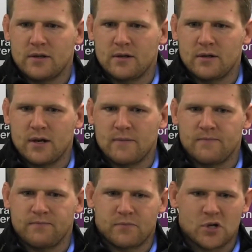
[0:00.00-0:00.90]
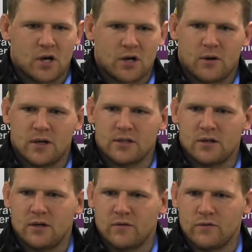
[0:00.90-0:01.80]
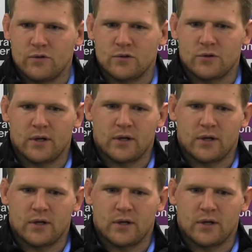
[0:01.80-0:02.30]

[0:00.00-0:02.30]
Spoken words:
And but likewise, you know, looking forward to it.